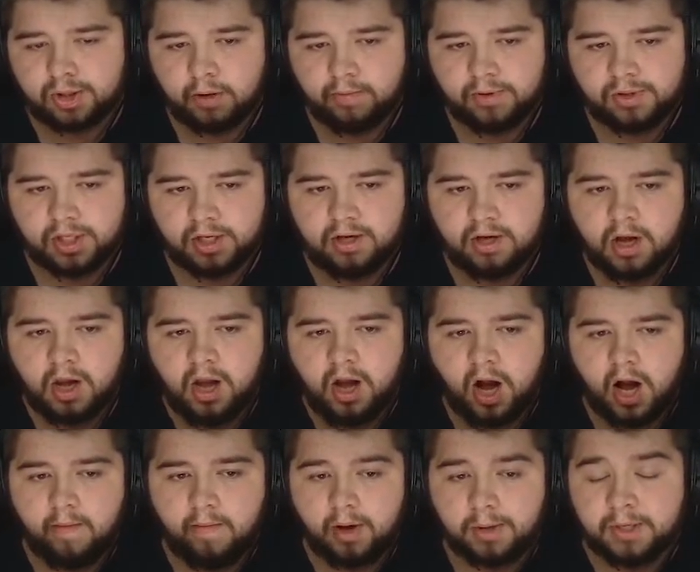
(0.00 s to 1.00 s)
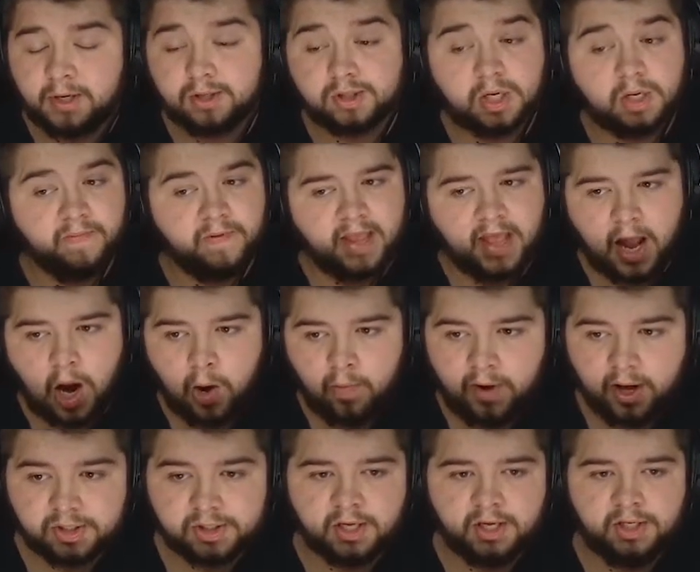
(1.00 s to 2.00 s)
Obviously, I think it's going to be
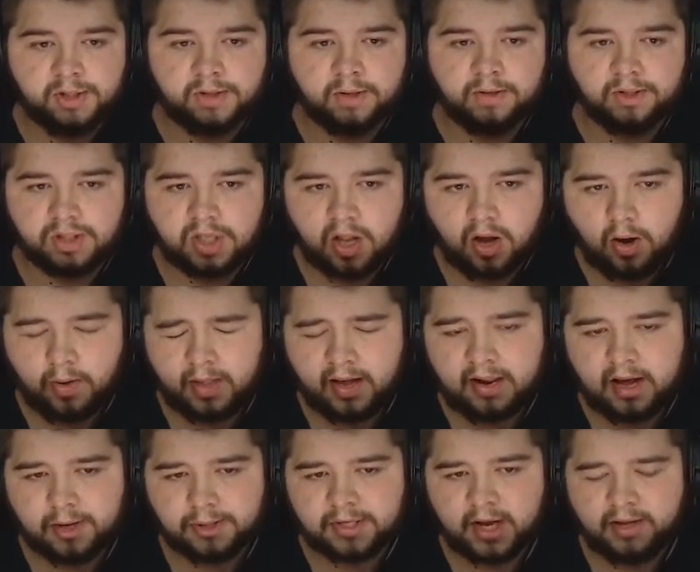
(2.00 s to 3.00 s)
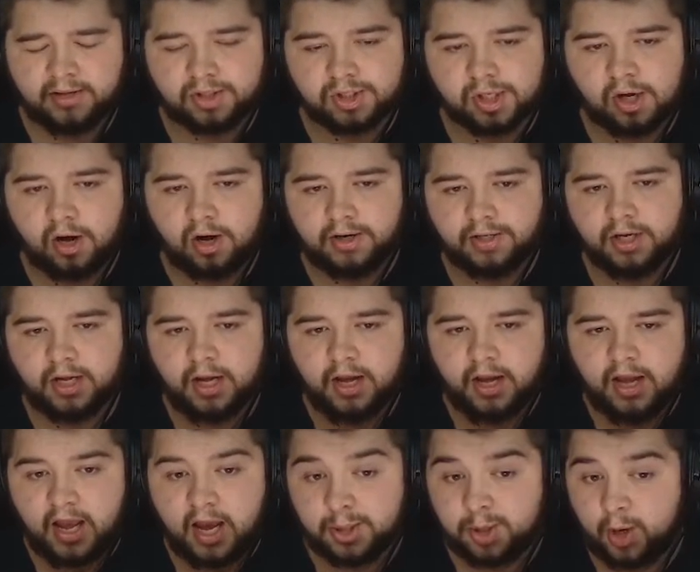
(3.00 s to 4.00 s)
Elmas that is going to start on that left-hand side,
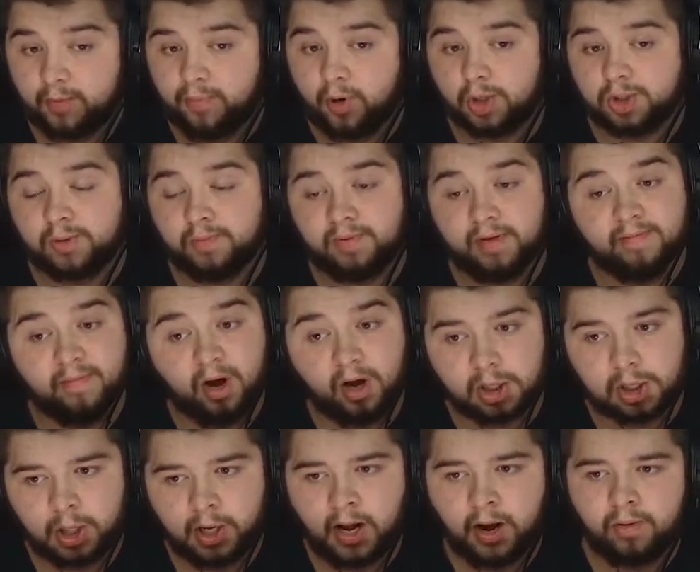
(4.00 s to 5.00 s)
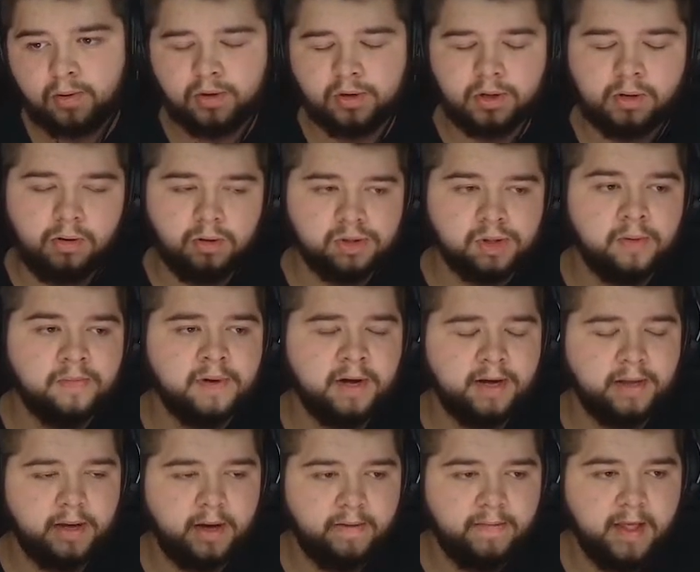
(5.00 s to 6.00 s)
if not possibly Martial, who can also play
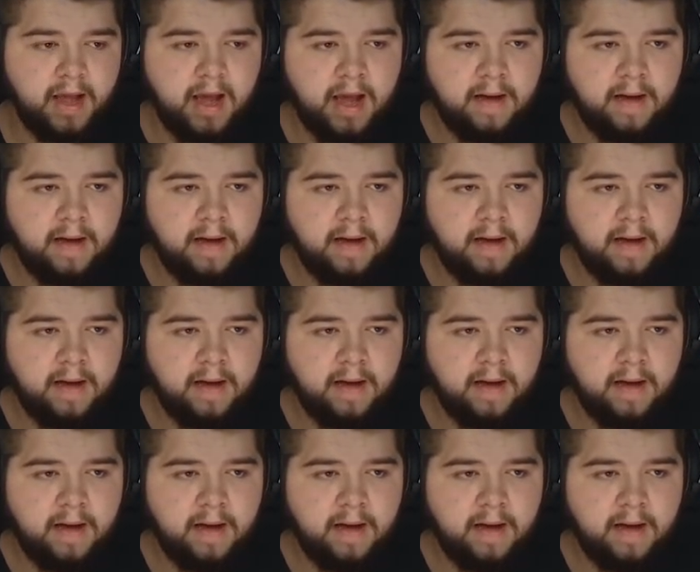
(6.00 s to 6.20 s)
there.